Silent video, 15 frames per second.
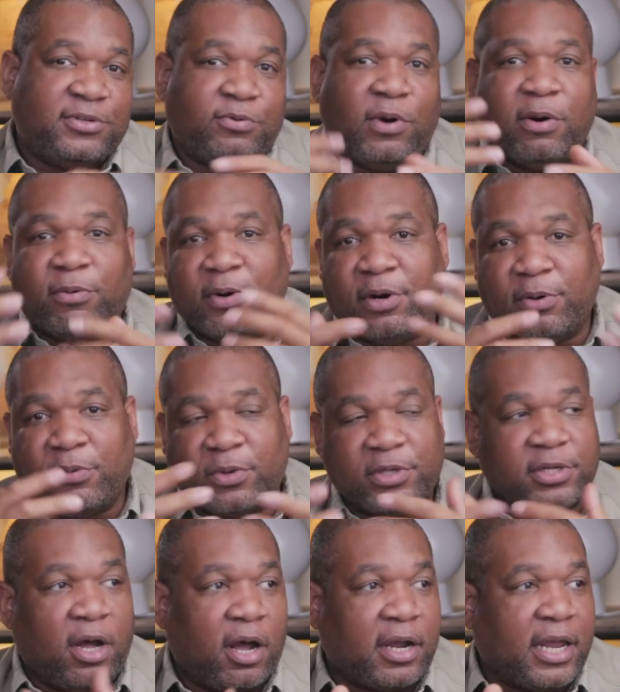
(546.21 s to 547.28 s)
So while we're
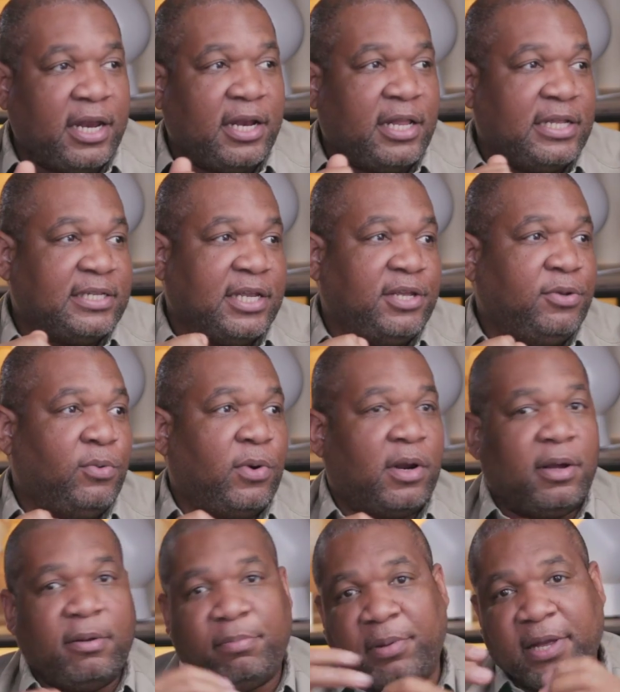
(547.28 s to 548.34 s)
talking, let's say you want
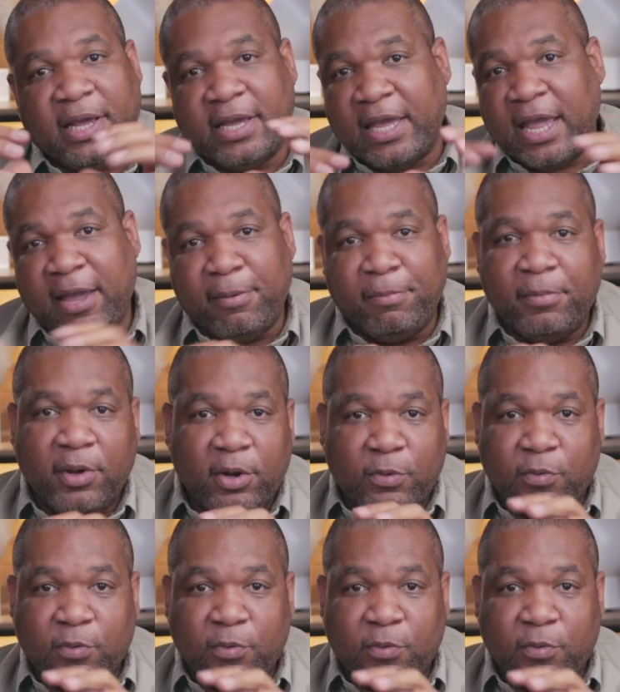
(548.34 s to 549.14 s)
to play a game